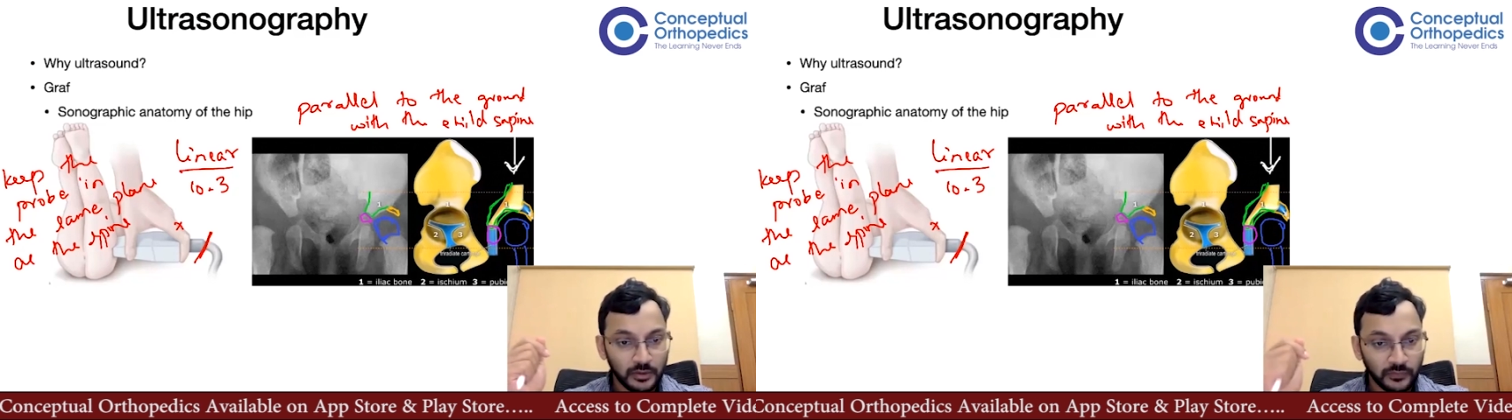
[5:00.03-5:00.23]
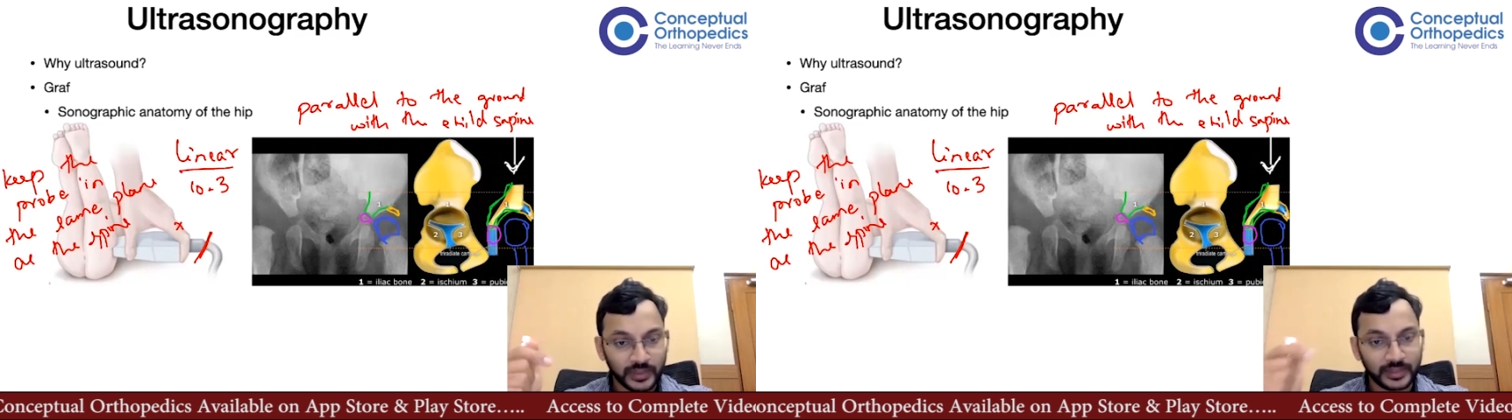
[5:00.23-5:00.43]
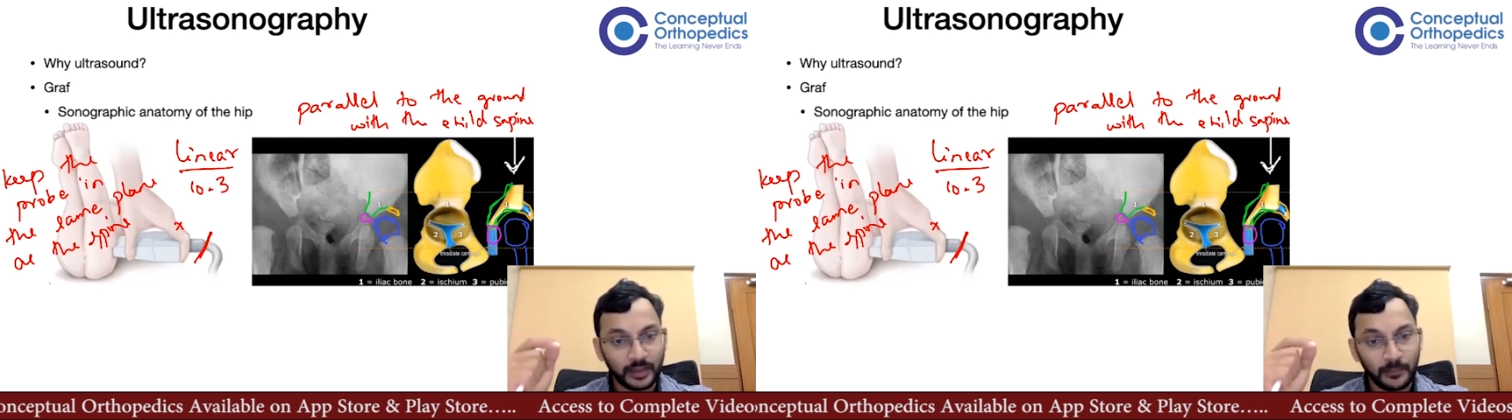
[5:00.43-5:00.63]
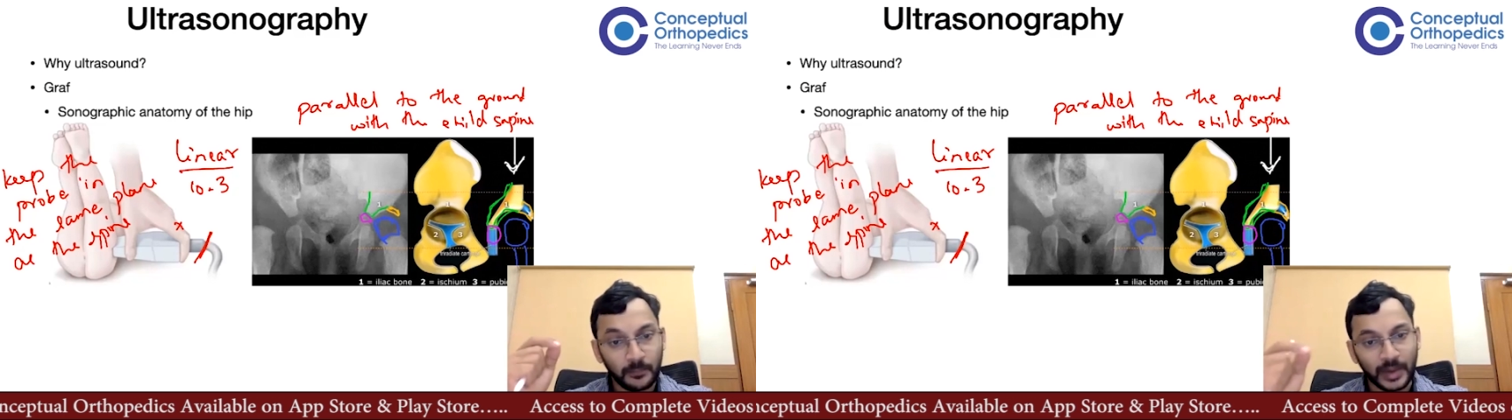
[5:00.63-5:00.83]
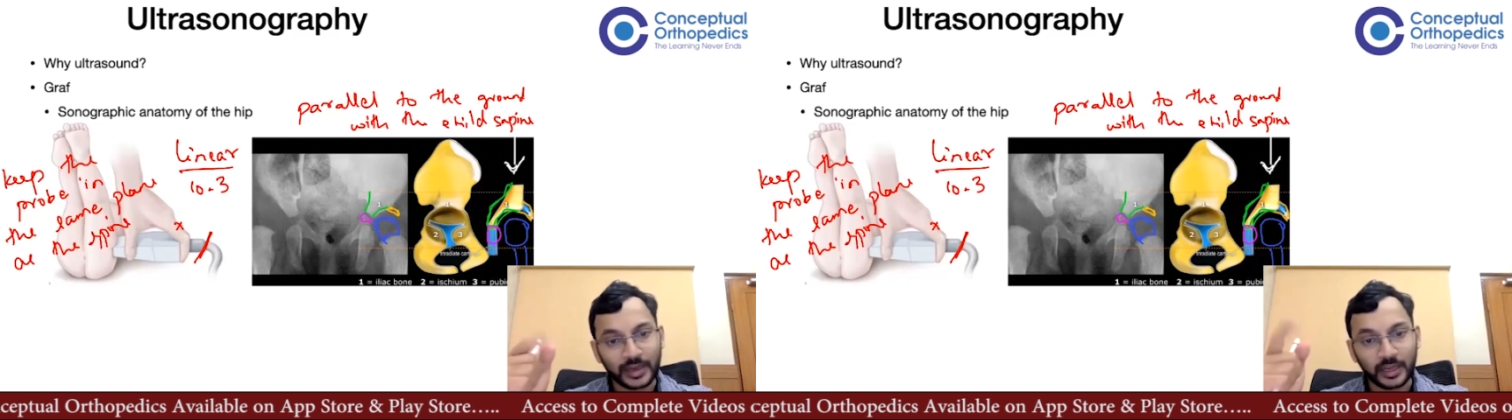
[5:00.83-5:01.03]
with the
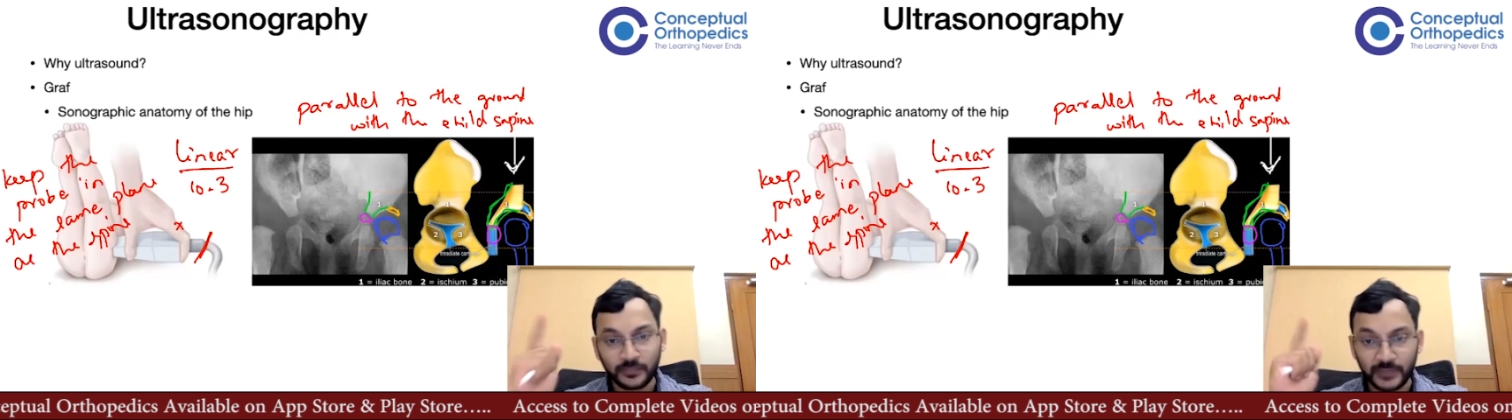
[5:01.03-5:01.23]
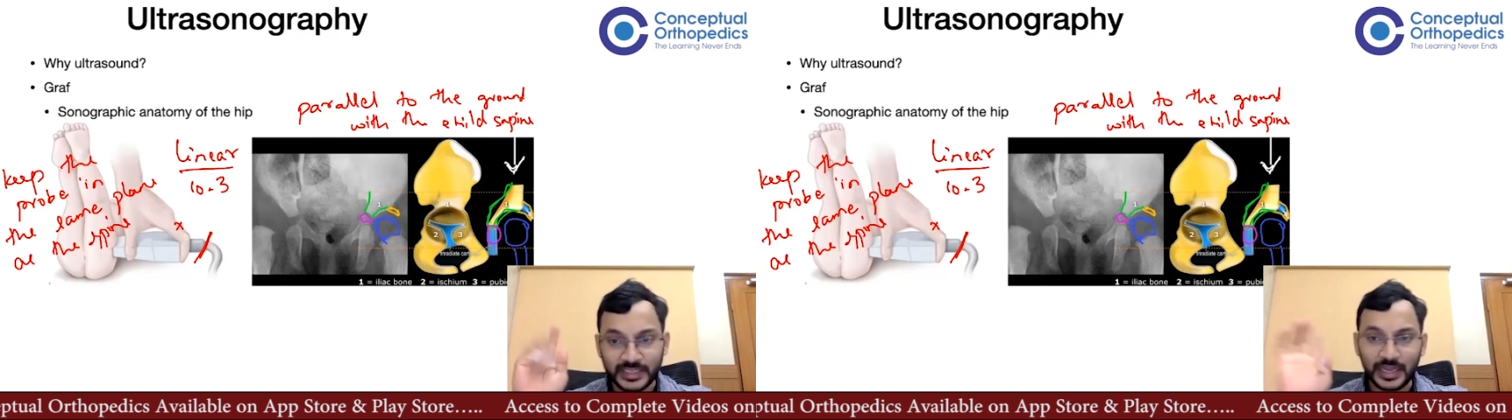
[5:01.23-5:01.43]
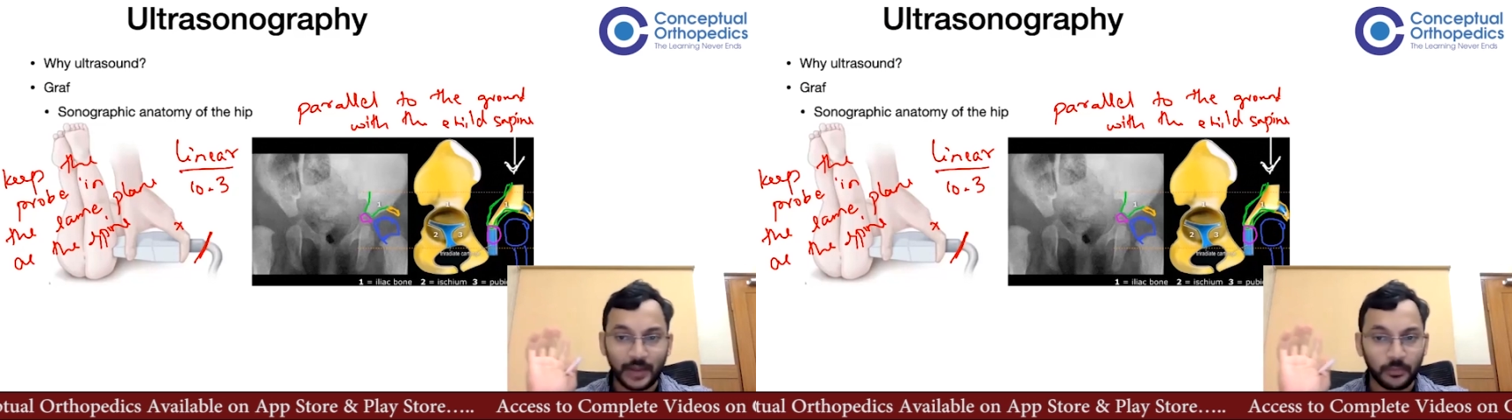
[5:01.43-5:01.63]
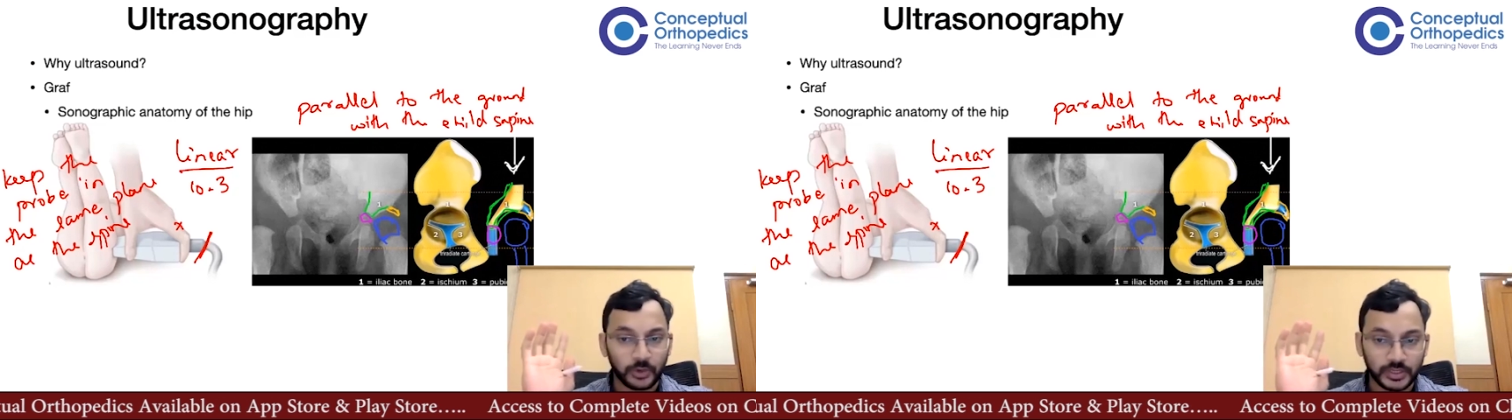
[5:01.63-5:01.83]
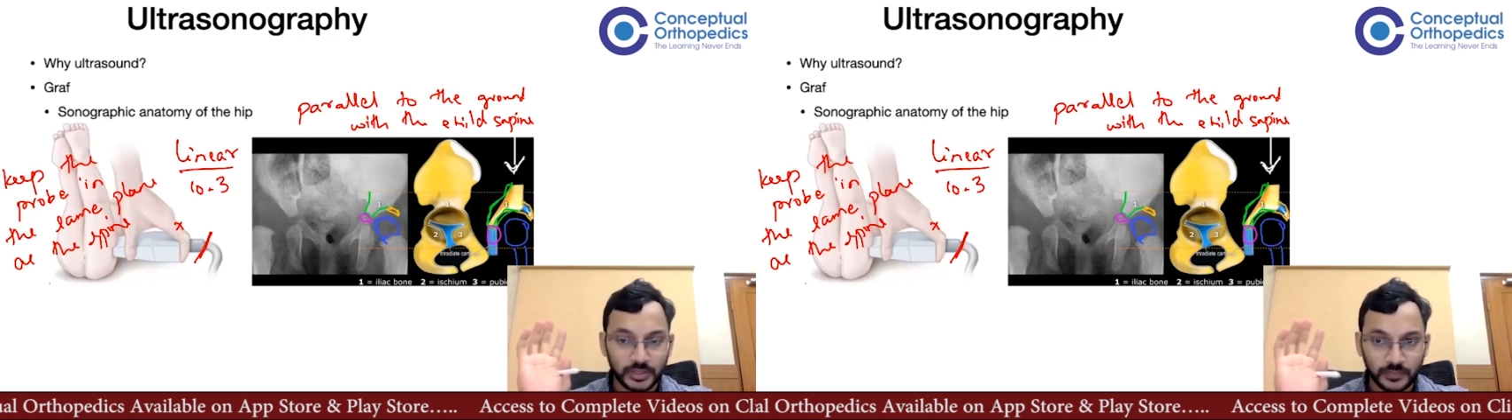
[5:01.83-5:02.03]
marker facing
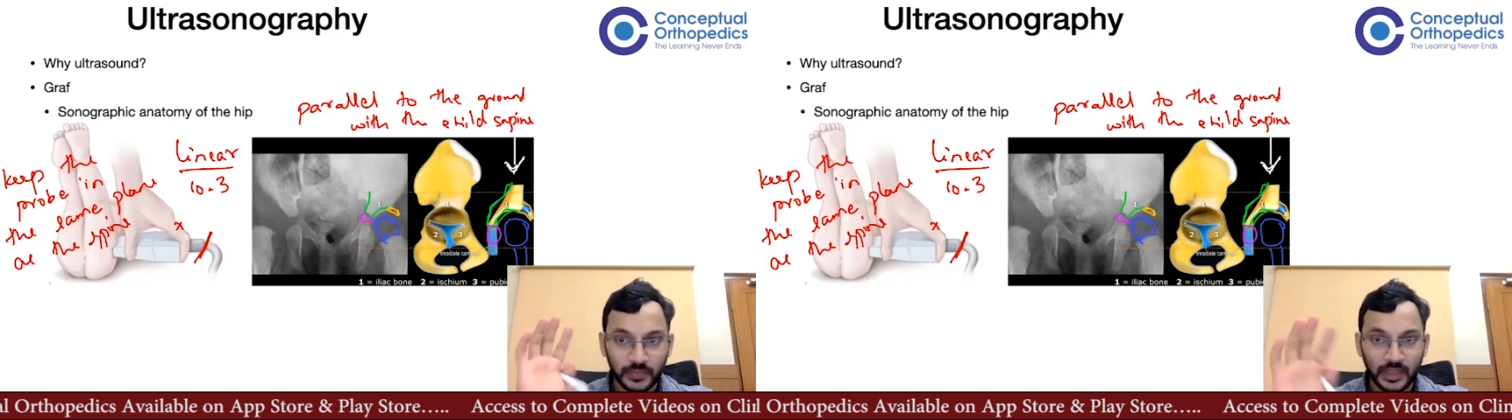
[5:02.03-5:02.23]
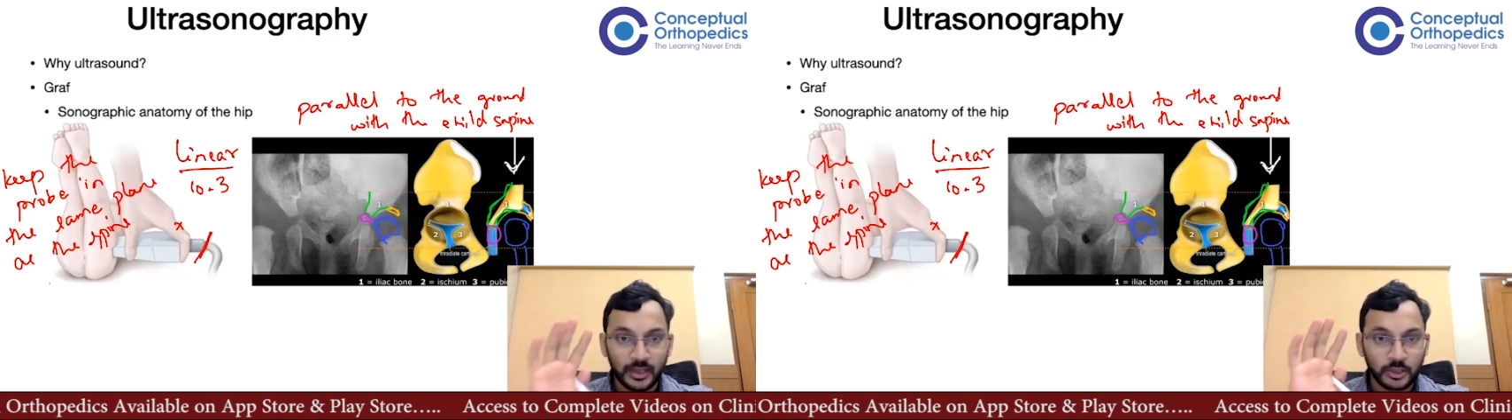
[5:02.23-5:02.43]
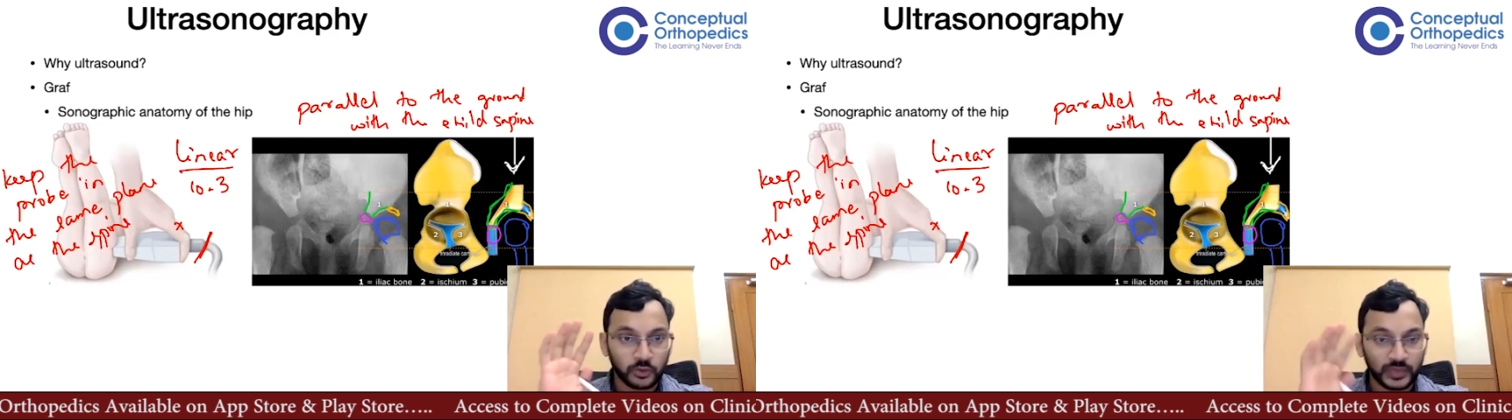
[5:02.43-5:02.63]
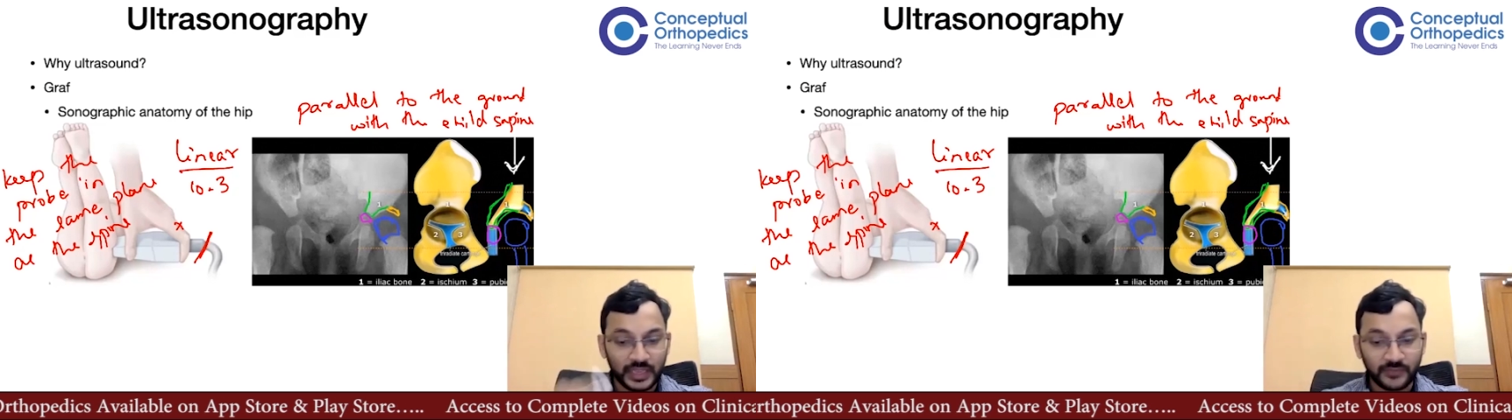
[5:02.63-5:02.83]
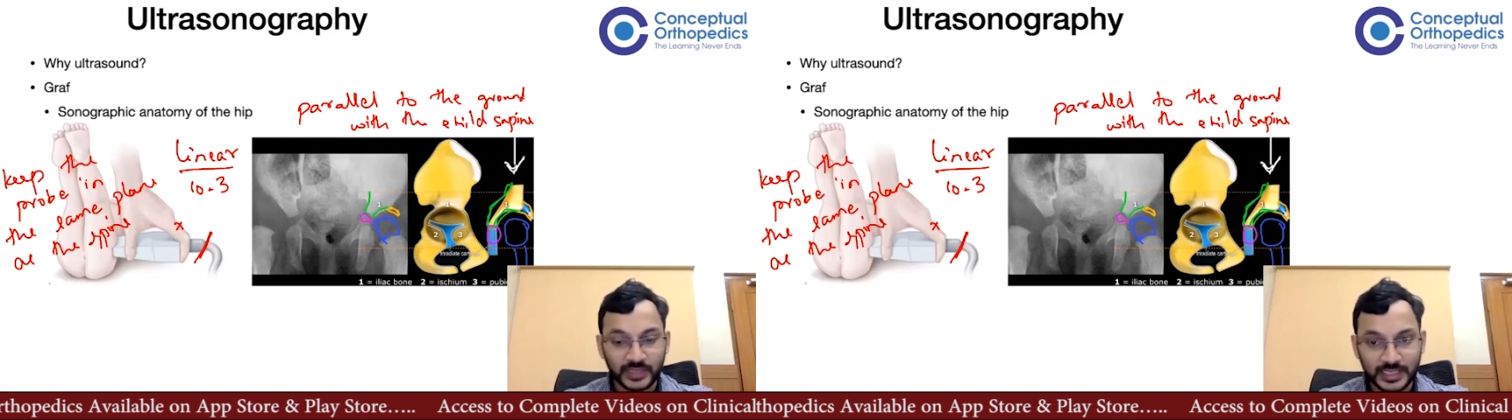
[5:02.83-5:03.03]
upwards. So
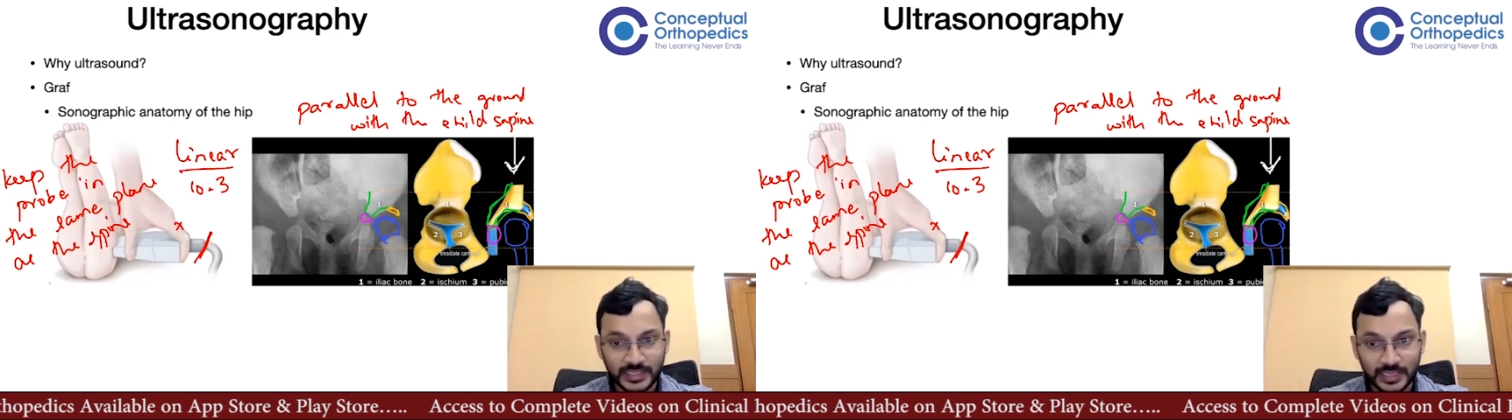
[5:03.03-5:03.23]
if this is